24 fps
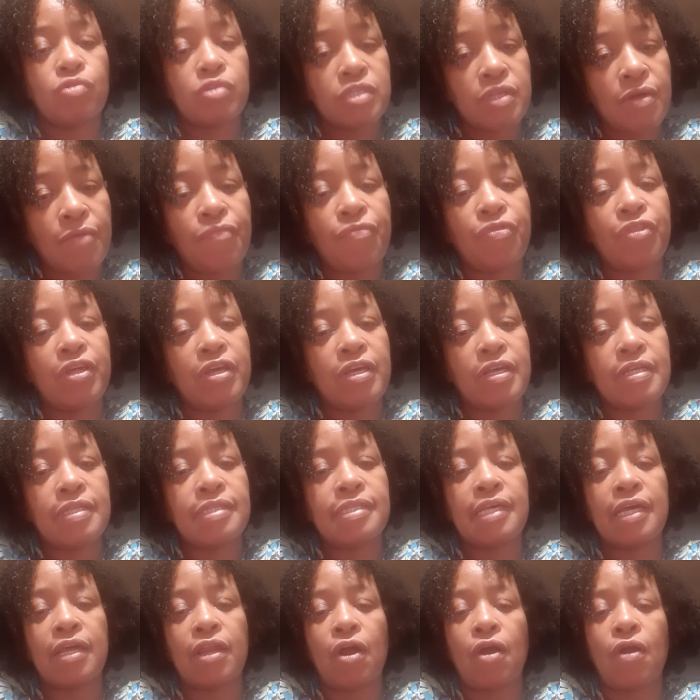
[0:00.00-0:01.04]
some
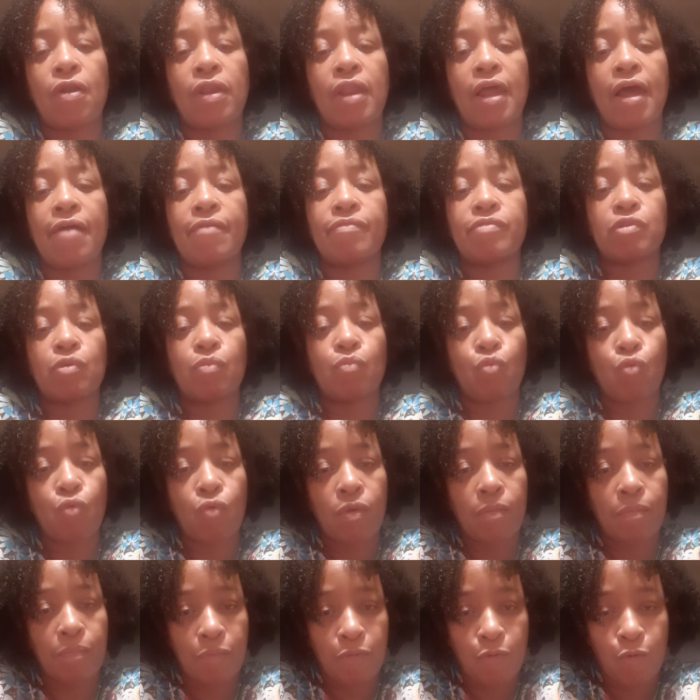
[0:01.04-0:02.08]
things in our lives are
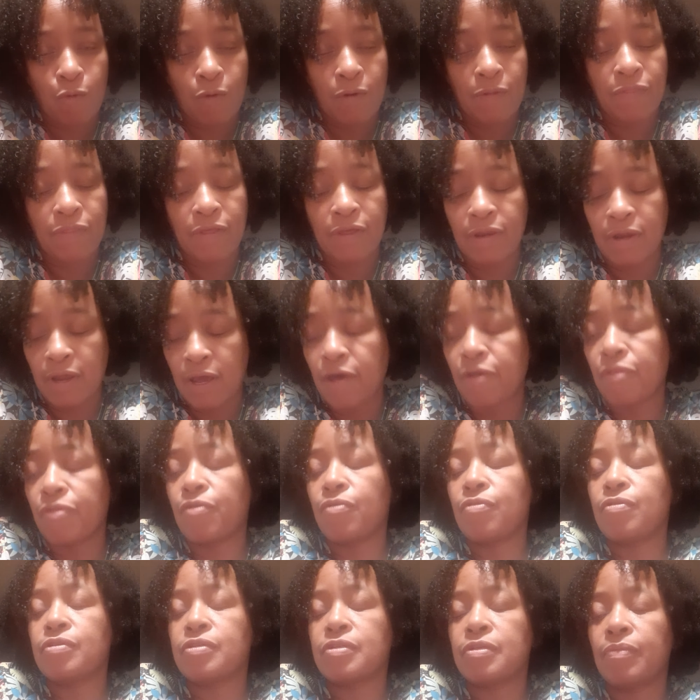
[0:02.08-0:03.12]
more important than
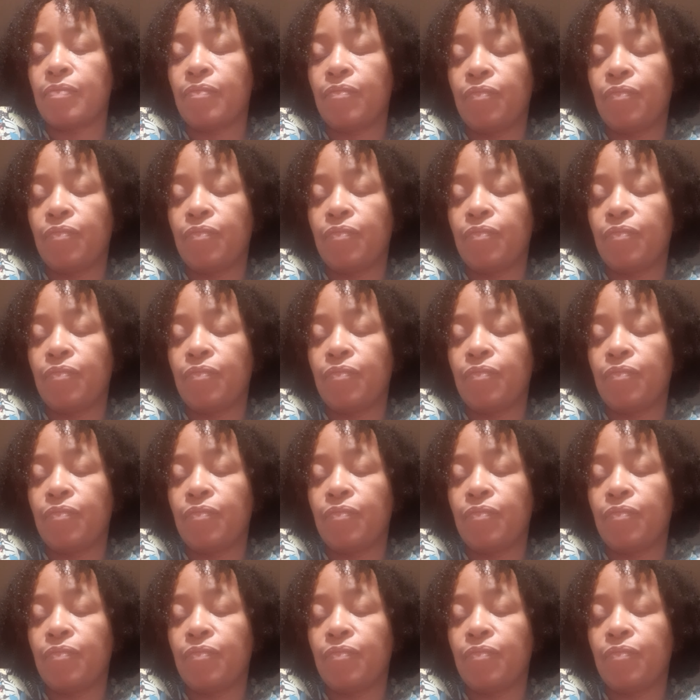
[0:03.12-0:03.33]
others.